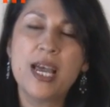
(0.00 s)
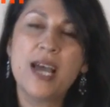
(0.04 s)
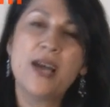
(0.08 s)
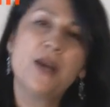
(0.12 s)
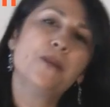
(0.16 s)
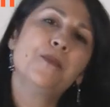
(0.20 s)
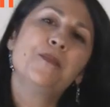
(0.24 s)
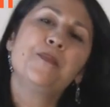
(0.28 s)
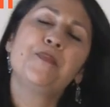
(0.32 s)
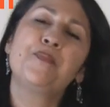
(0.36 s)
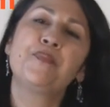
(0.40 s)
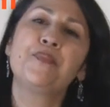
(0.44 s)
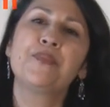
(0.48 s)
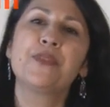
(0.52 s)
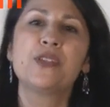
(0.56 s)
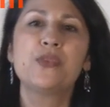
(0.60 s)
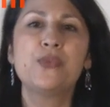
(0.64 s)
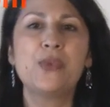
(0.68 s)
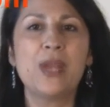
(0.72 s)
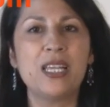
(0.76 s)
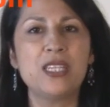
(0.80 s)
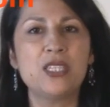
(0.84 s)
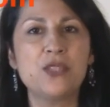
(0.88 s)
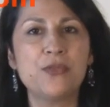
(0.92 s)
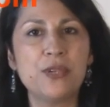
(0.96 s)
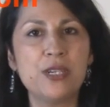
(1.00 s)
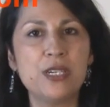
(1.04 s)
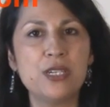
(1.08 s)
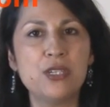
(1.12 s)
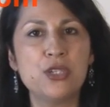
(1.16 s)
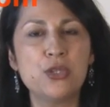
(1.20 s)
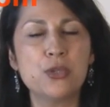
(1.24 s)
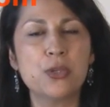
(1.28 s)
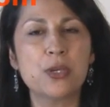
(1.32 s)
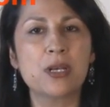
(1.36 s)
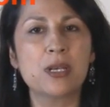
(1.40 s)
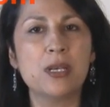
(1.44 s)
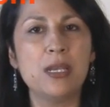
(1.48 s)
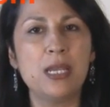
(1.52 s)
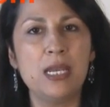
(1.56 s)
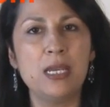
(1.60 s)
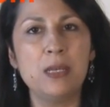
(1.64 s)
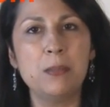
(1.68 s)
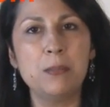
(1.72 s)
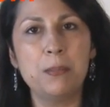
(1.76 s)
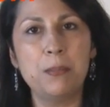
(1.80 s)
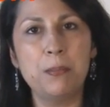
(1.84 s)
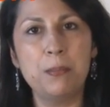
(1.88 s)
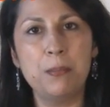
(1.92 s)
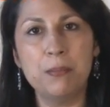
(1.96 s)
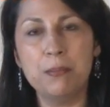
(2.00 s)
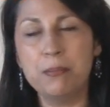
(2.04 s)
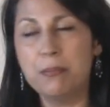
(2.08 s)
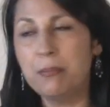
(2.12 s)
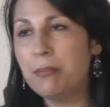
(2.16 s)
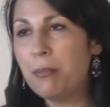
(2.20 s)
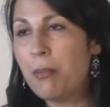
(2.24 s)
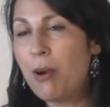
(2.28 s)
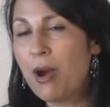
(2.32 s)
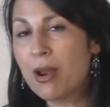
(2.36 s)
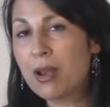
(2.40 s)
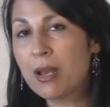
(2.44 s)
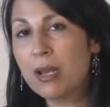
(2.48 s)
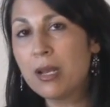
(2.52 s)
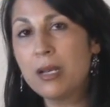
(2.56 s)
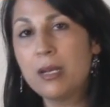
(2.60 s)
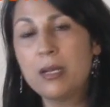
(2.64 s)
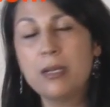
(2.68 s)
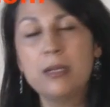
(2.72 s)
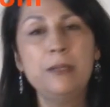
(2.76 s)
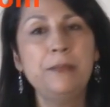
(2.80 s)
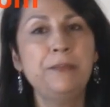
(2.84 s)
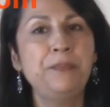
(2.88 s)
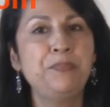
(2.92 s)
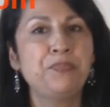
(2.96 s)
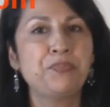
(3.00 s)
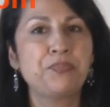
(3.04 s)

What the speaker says: down, transfer it into a clean bottle